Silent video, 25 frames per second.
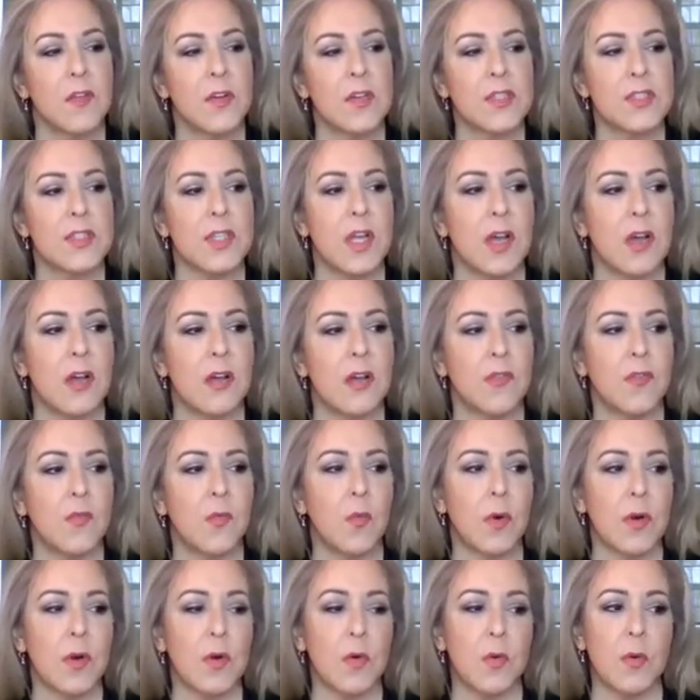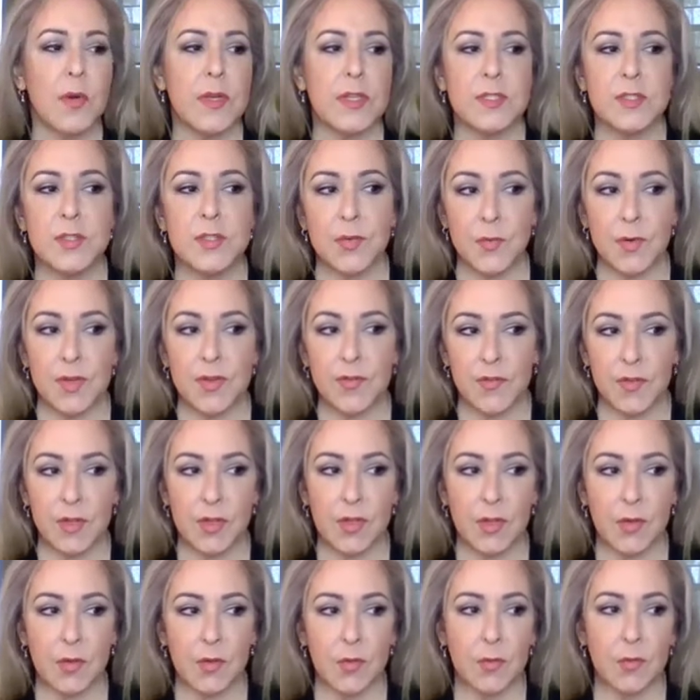First off, we're going to
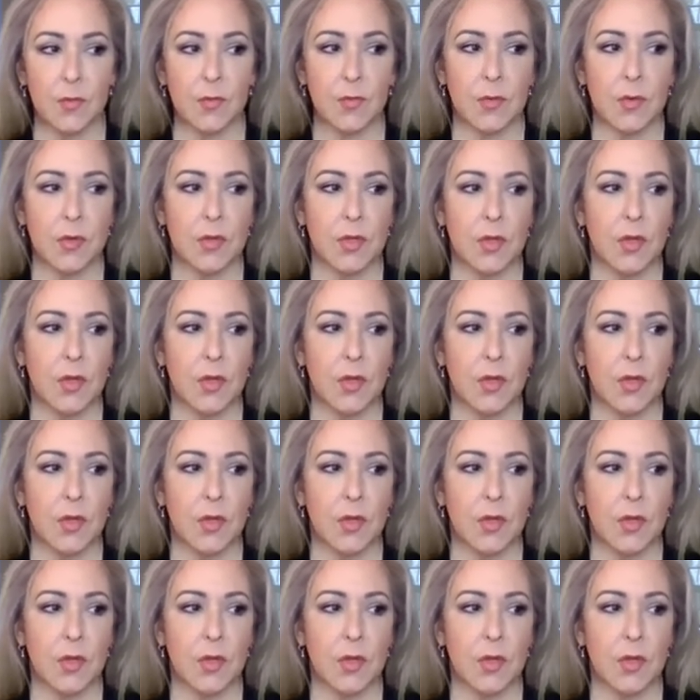review